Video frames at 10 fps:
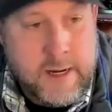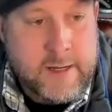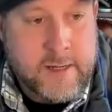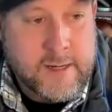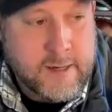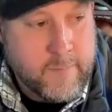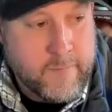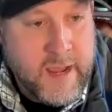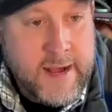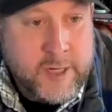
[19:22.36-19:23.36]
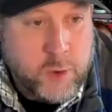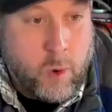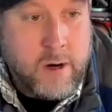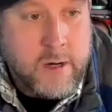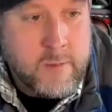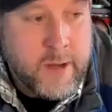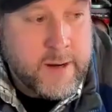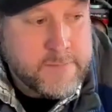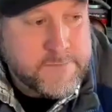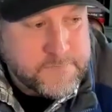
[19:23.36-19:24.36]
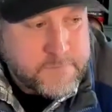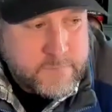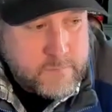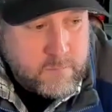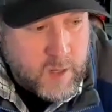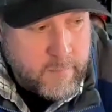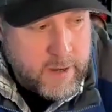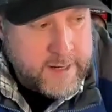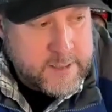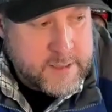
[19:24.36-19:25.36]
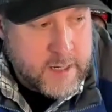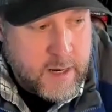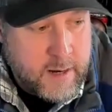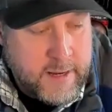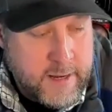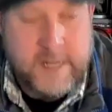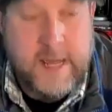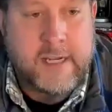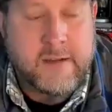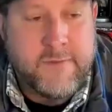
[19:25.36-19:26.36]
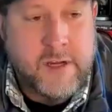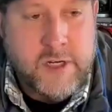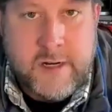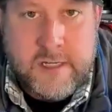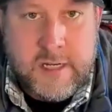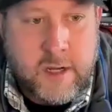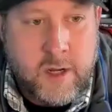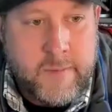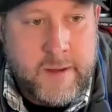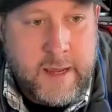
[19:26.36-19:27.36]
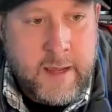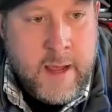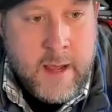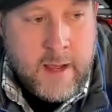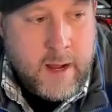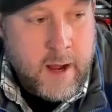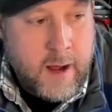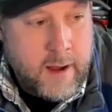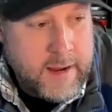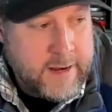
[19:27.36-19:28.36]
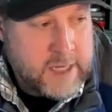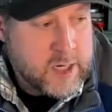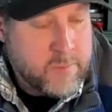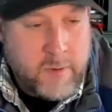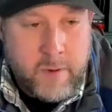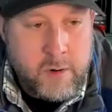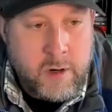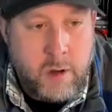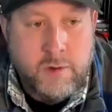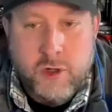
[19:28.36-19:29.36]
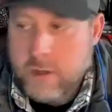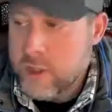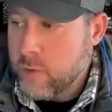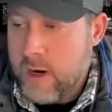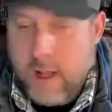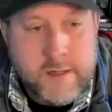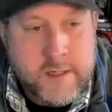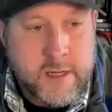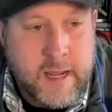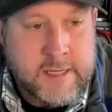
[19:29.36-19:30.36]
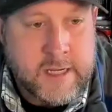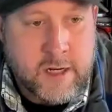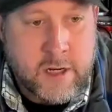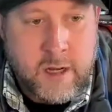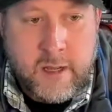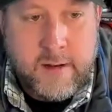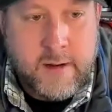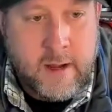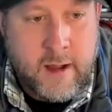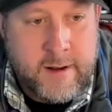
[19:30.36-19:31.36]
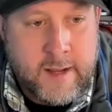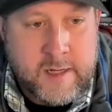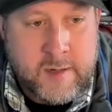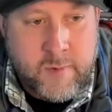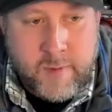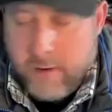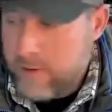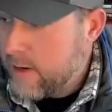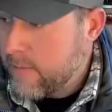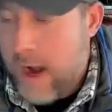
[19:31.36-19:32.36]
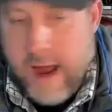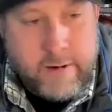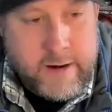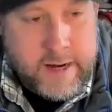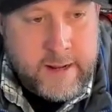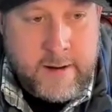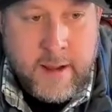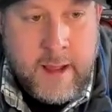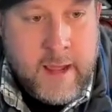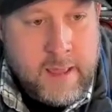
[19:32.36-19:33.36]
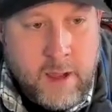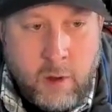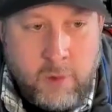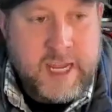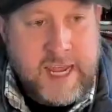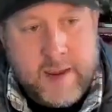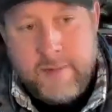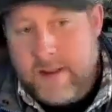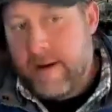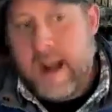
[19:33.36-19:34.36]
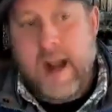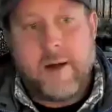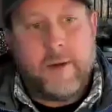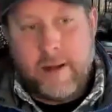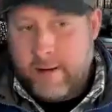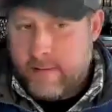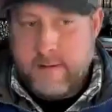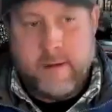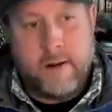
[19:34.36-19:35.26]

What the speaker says: and it's worked, but it's not as efficient as it could be. It doesn't promote culture as well as it could. It doesn't promote camaraderie and the whole team and environment. And